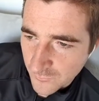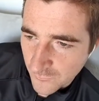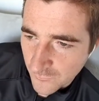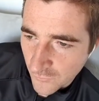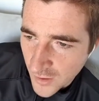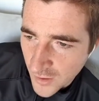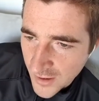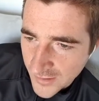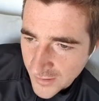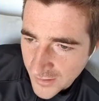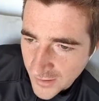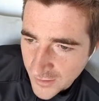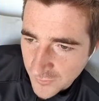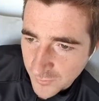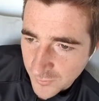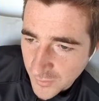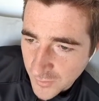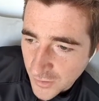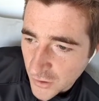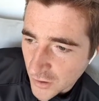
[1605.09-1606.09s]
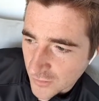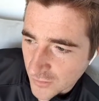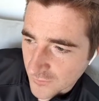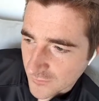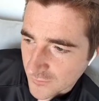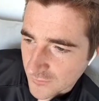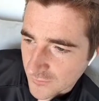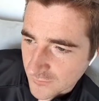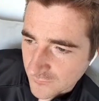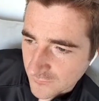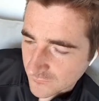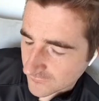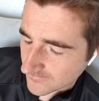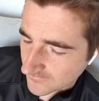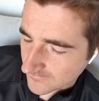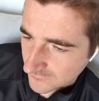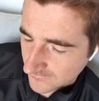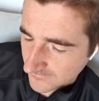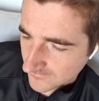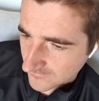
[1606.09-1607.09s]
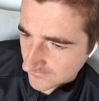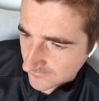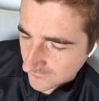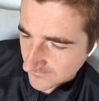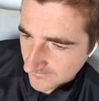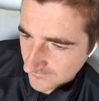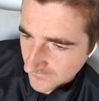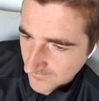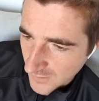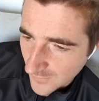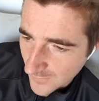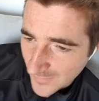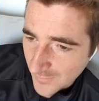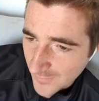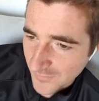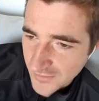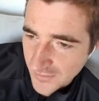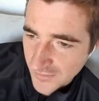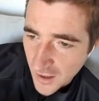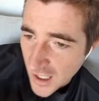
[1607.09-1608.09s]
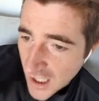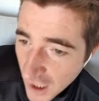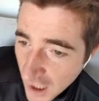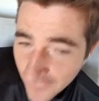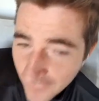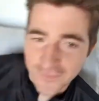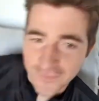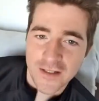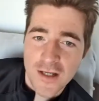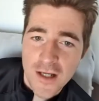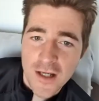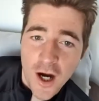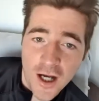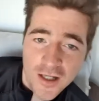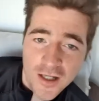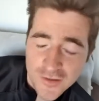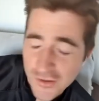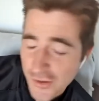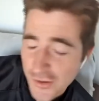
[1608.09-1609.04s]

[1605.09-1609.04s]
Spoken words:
right now because I love it. You know